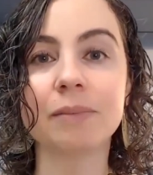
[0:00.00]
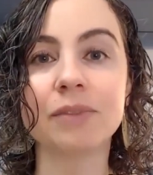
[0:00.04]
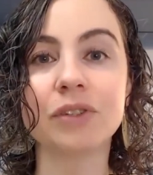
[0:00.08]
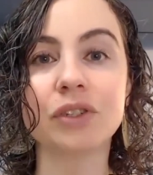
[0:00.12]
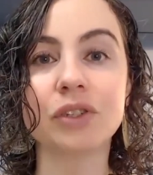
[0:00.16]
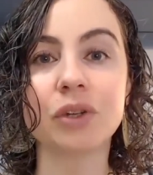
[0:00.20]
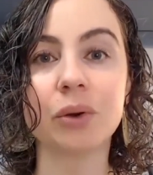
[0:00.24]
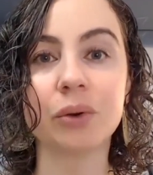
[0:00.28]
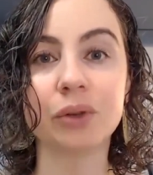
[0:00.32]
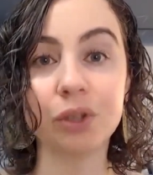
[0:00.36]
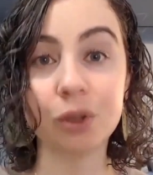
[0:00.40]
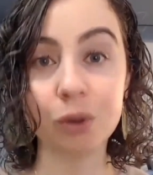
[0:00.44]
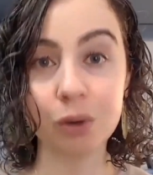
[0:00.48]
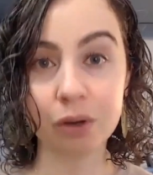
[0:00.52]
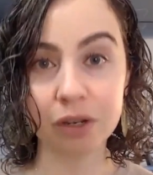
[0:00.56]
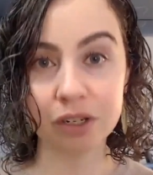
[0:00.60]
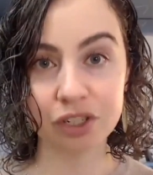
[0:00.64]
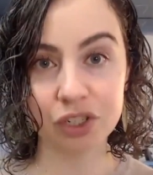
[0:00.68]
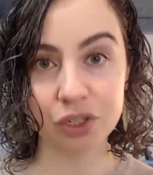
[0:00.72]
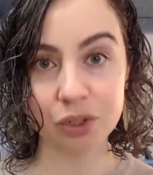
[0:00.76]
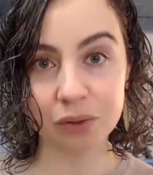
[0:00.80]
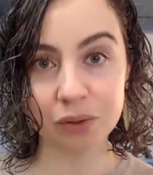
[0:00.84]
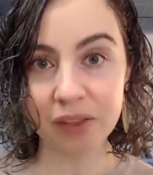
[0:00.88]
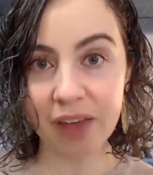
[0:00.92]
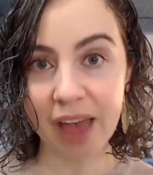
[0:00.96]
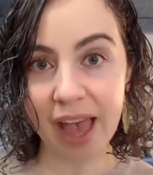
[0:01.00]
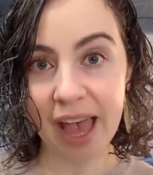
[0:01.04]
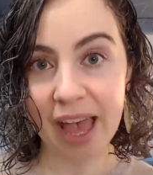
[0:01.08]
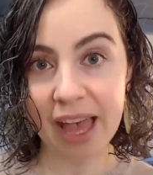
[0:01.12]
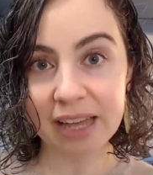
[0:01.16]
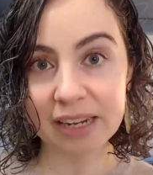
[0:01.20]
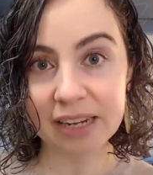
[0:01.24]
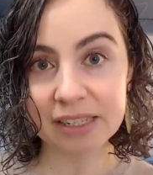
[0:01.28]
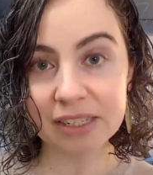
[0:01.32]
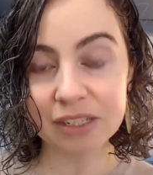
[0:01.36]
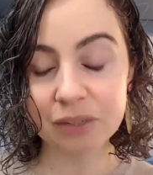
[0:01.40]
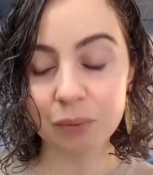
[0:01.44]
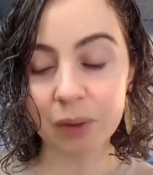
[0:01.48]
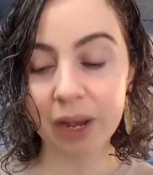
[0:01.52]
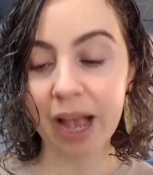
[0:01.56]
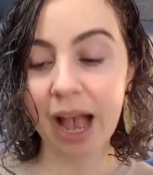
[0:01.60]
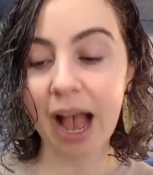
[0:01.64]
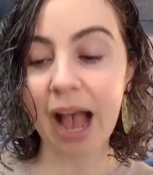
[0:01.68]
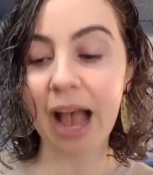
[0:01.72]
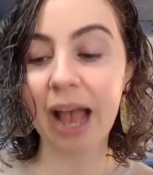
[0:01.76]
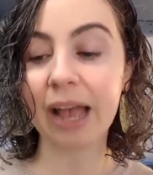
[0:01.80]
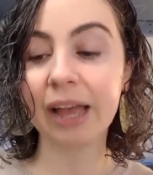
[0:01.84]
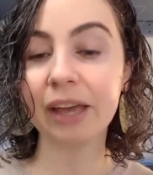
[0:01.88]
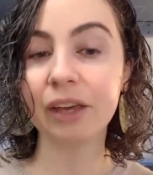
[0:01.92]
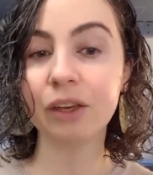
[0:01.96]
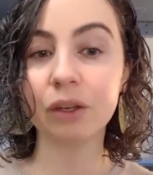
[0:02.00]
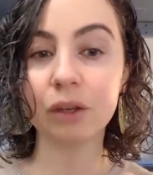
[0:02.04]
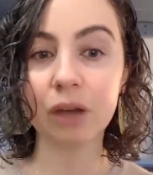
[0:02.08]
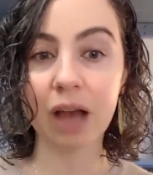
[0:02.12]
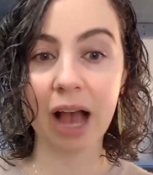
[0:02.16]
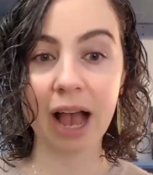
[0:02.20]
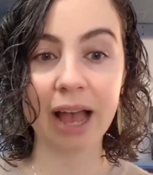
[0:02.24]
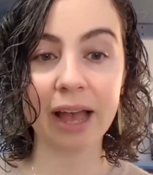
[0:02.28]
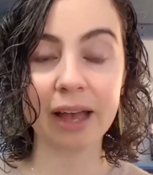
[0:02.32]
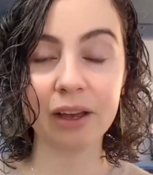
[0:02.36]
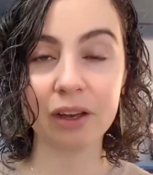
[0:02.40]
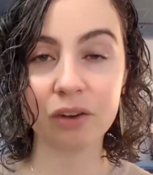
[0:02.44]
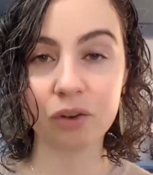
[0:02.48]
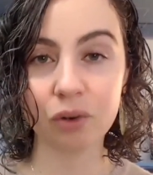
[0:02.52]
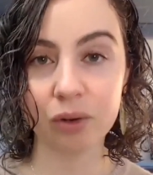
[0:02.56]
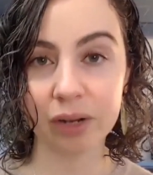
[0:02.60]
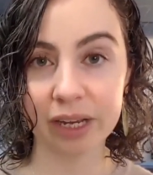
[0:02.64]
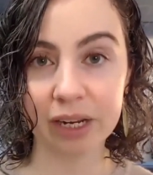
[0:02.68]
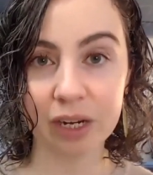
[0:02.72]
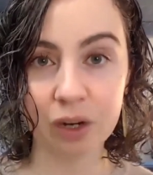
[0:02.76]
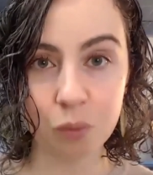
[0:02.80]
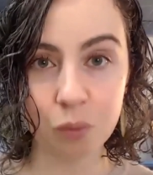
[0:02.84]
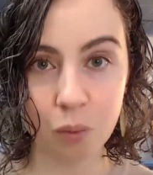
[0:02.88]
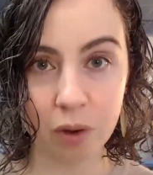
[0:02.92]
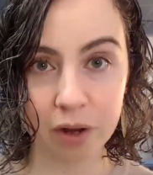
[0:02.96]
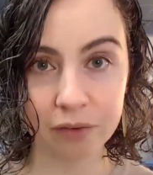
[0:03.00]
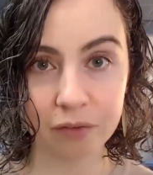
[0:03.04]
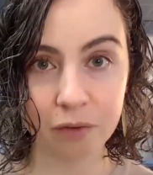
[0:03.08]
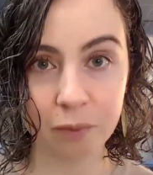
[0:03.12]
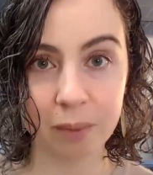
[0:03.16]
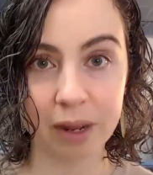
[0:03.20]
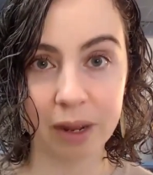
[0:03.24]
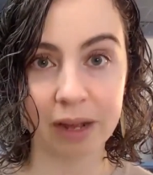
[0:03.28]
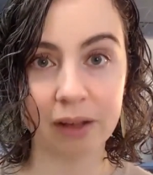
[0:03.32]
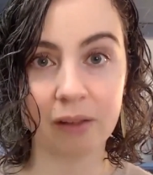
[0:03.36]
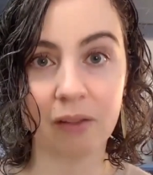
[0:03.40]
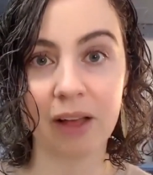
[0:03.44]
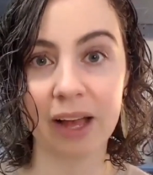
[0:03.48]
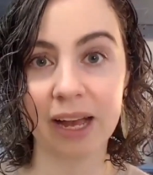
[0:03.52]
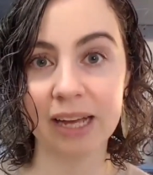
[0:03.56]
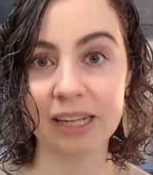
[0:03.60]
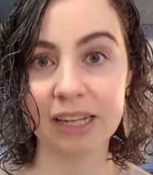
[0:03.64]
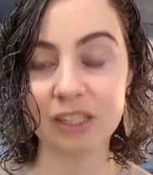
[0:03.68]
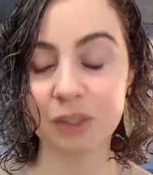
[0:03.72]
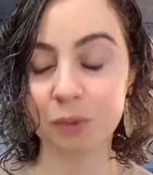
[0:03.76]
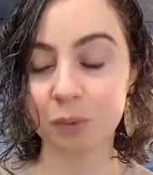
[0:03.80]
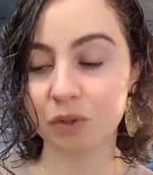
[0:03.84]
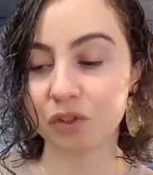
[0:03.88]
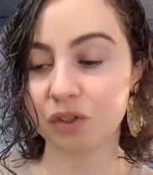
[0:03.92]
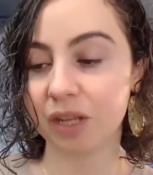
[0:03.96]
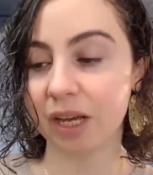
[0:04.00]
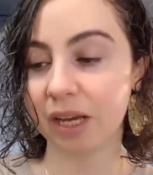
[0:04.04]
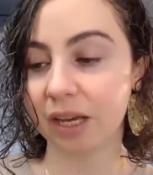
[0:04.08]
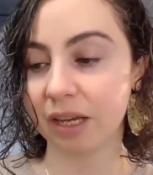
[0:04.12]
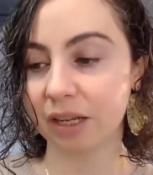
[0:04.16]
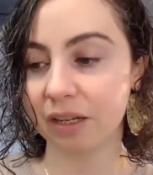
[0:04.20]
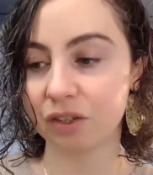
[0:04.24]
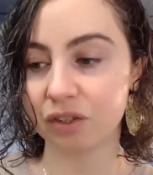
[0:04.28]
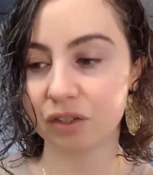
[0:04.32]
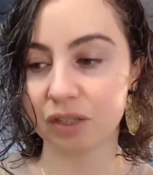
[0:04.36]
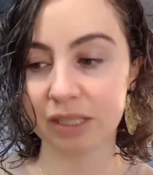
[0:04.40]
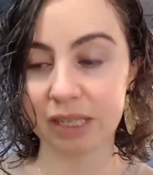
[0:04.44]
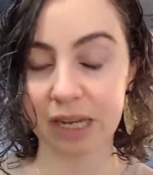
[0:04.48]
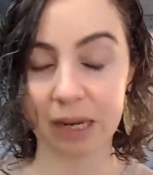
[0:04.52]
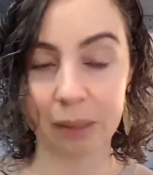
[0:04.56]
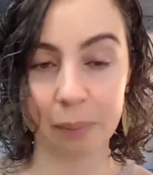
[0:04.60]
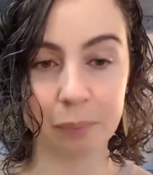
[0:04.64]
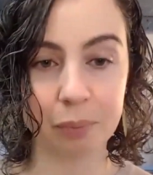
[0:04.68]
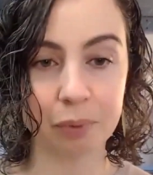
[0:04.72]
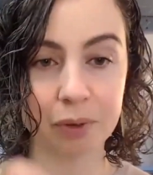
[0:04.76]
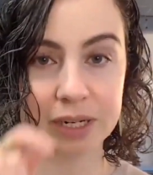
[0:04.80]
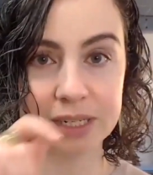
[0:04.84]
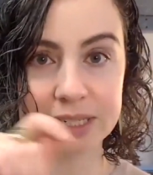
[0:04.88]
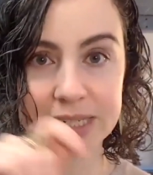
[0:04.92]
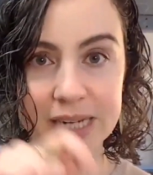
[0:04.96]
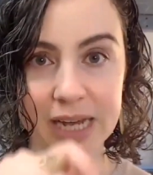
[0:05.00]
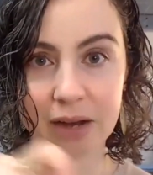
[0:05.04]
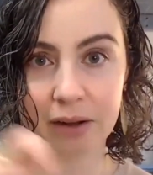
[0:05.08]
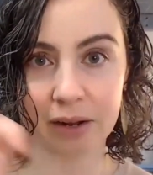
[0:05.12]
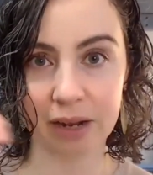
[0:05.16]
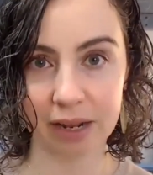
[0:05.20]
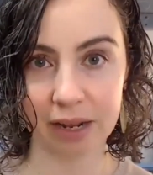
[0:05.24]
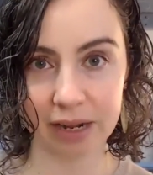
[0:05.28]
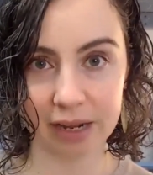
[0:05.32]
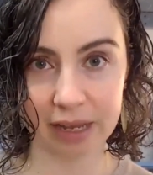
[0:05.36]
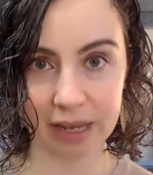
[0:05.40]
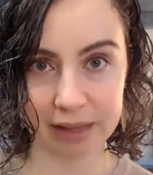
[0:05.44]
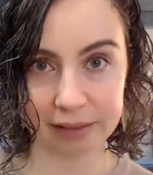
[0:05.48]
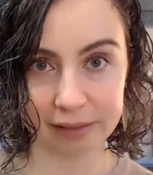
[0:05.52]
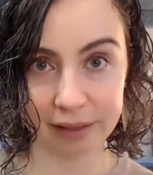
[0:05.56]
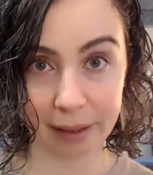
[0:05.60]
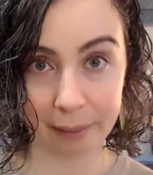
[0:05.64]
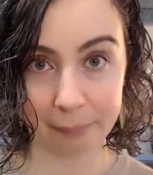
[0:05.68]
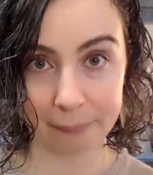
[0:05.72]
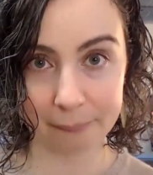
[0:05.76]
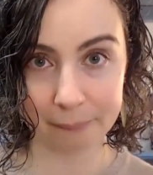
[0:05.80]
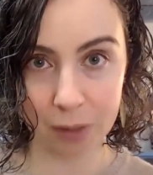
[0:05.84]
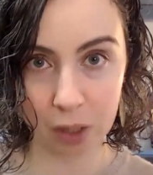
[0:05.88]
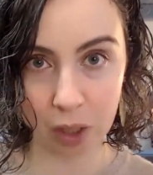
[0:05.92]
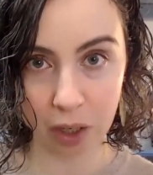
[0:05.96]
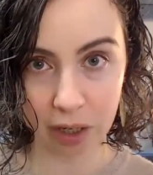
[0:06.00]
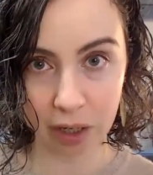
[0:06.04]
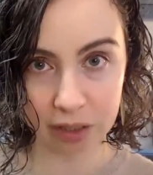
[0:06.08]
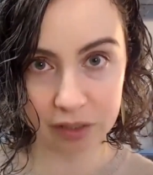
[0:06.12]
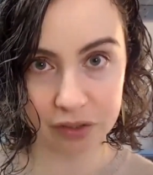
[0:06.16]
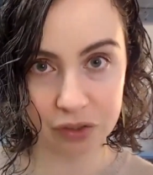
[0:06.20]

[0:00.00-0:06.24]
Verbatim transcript: So you could do that, right? I created one for my clients, which they can just print out and again, mark.